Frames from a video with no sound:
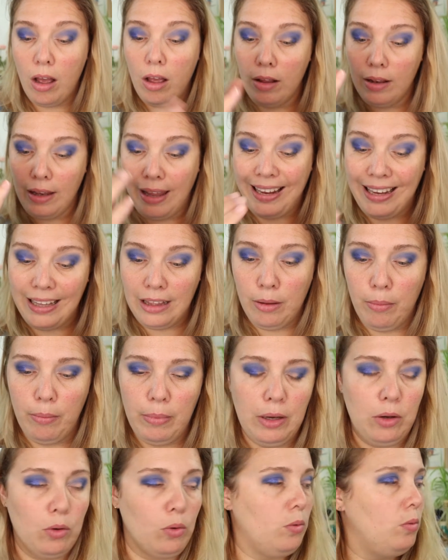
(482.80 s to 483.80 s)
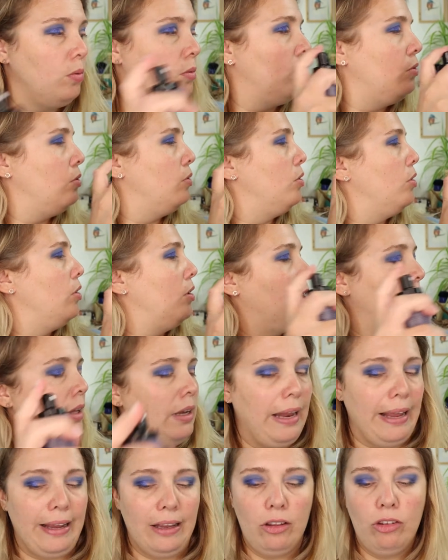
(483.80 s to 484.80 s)
like in the middle,
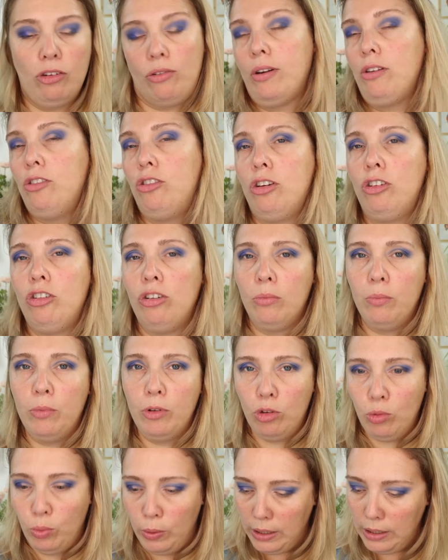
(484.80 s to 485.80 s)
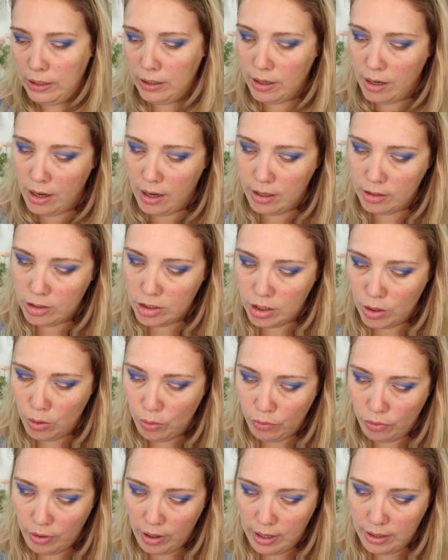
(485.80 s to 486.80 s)
like in transition between the
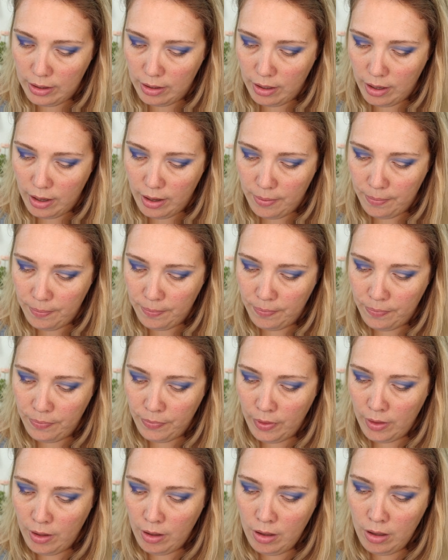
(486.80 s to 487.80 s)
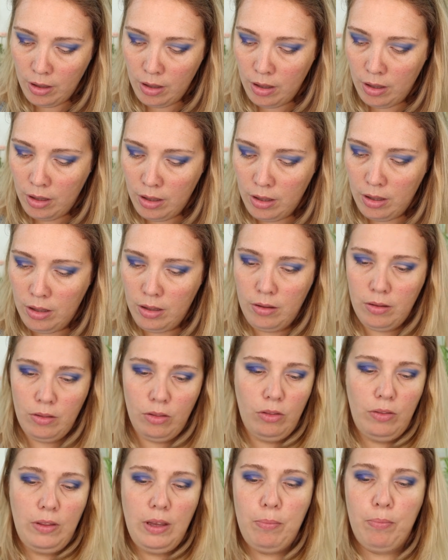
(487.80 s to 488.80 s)
silver and the
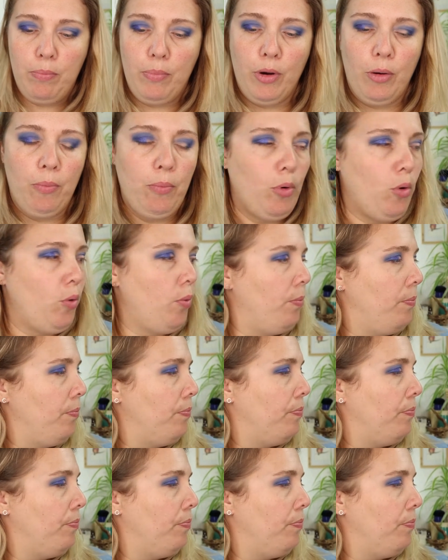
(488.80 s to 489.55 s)
deep purple.